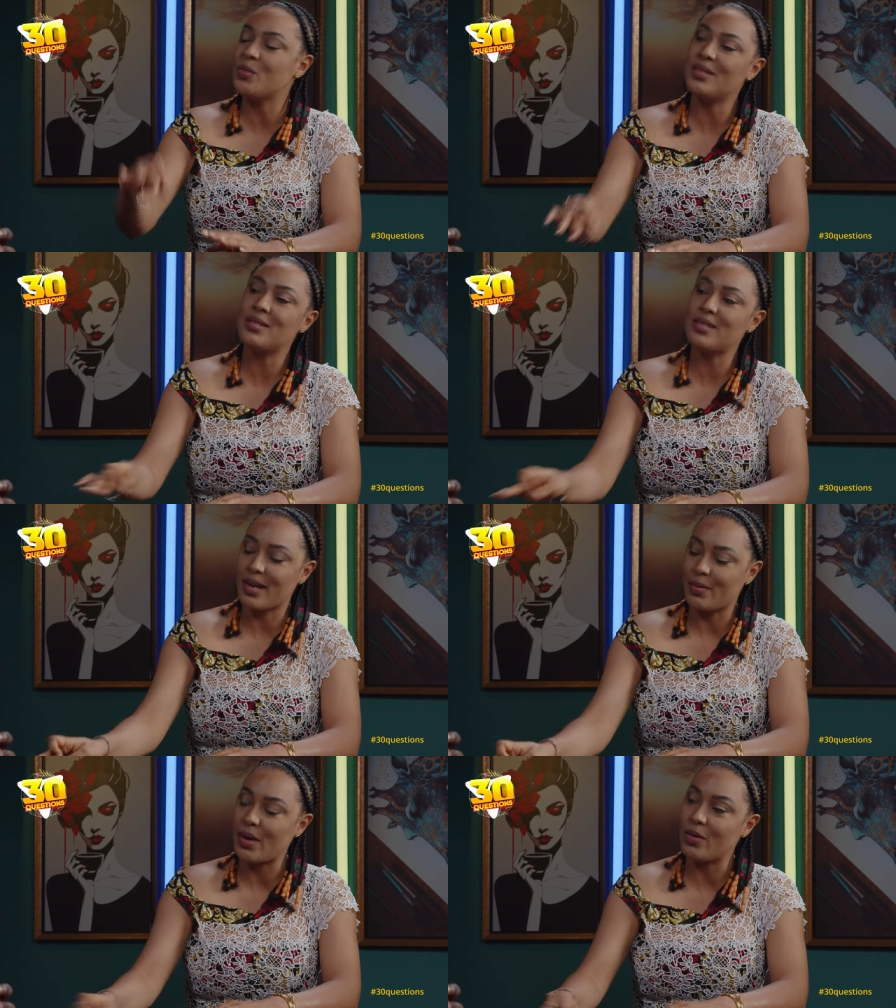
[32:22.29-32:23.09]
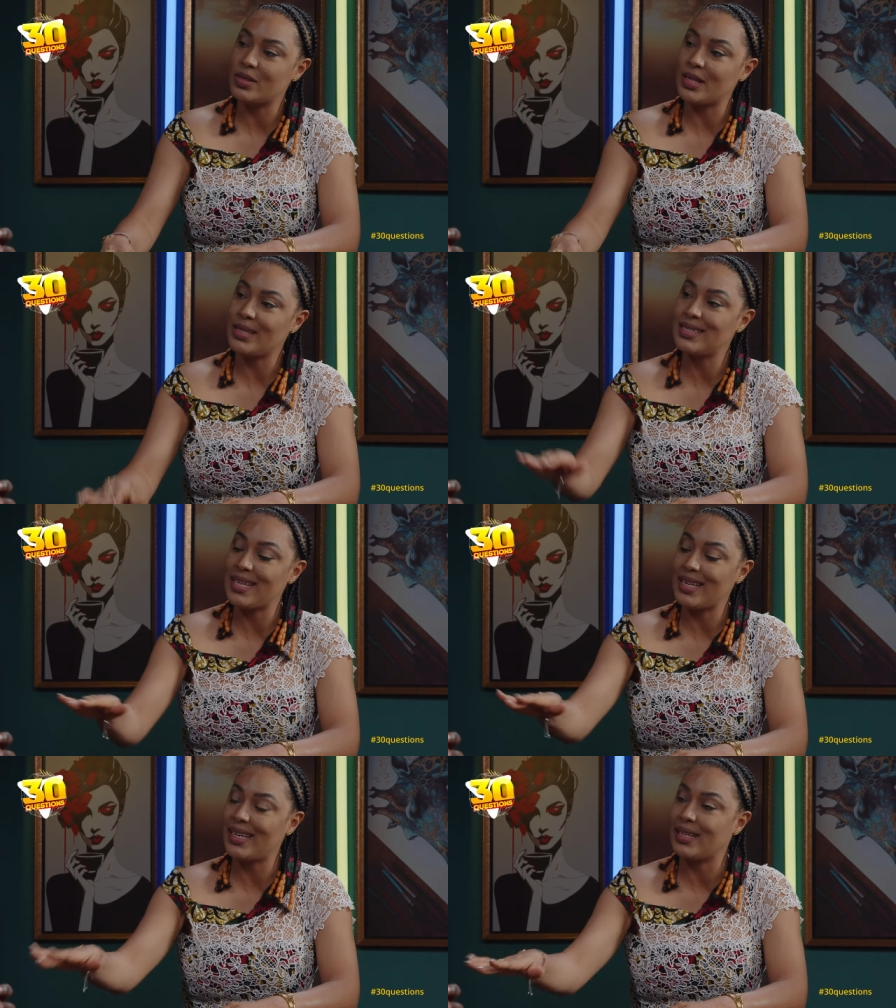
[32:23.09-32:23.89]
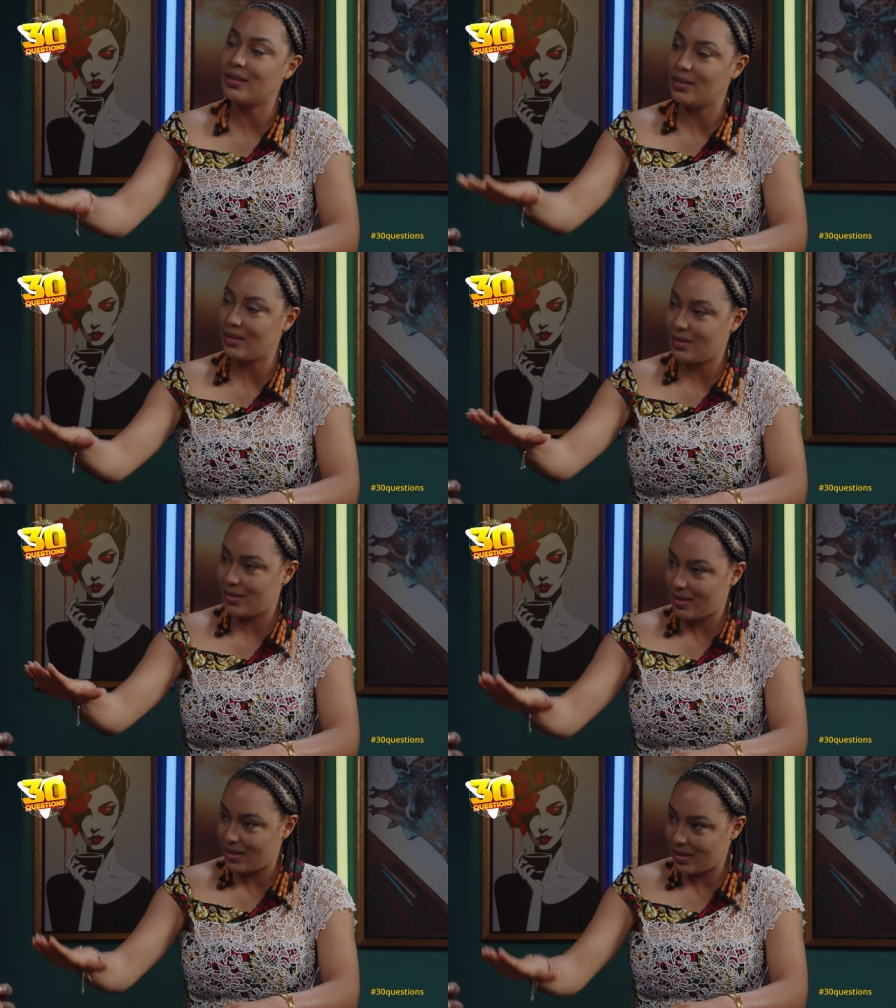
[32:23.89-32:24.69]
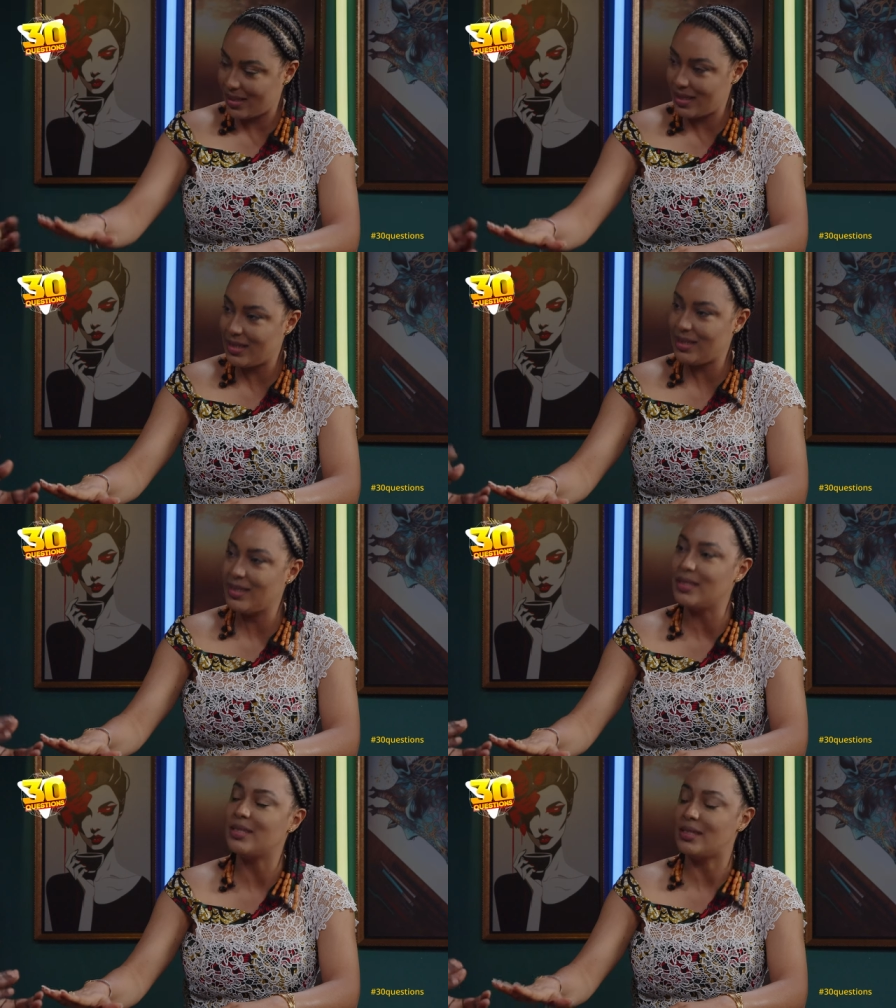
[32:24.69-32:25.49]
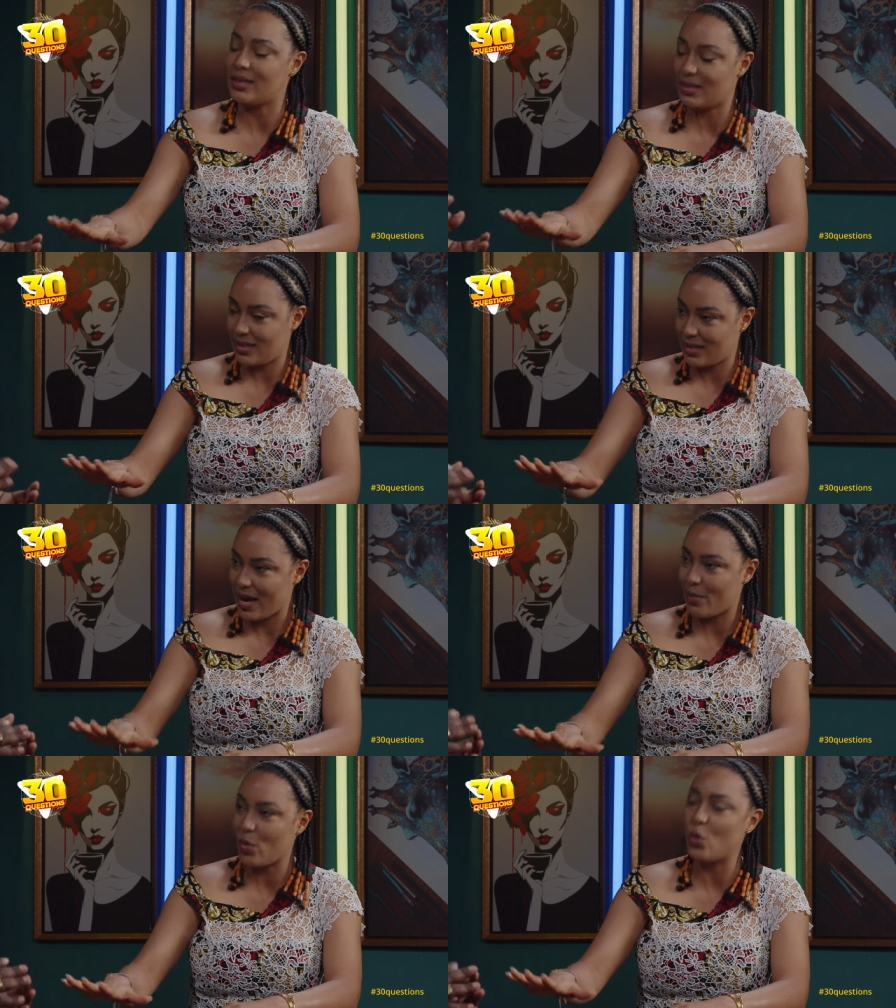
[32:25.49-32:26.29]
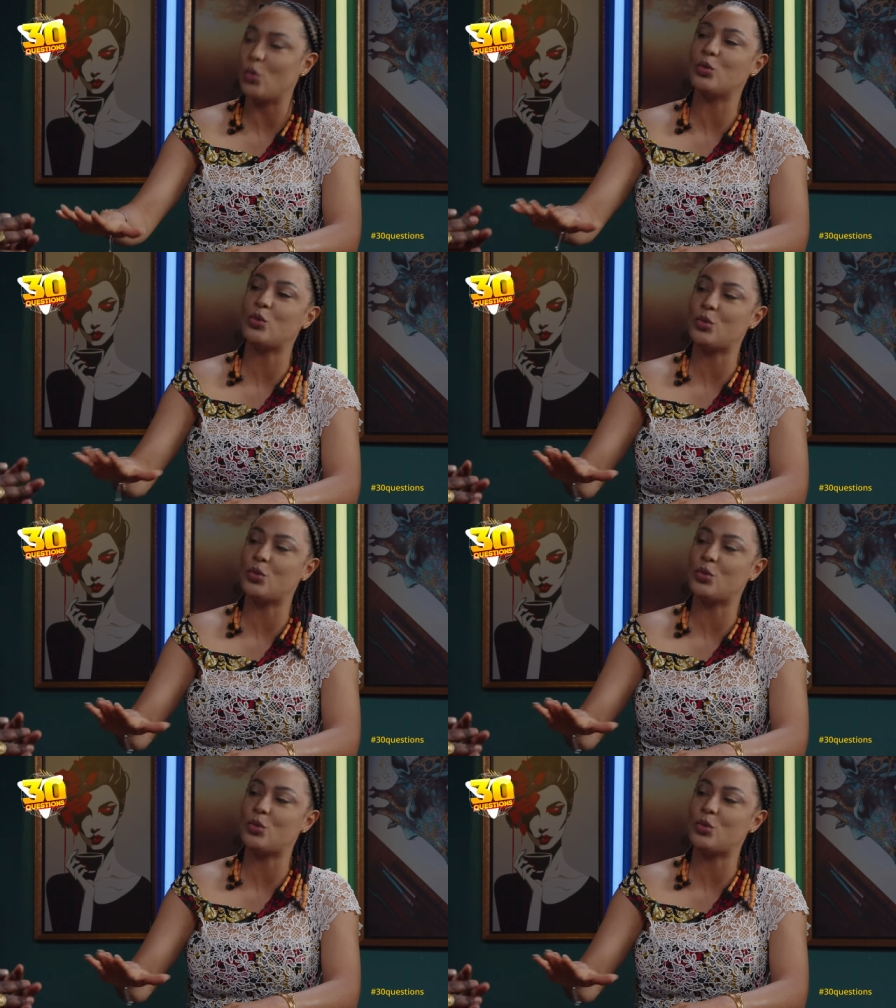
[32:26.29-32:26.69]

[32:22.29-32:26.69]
being stuck up. I was saying, take it easy. Yeah, but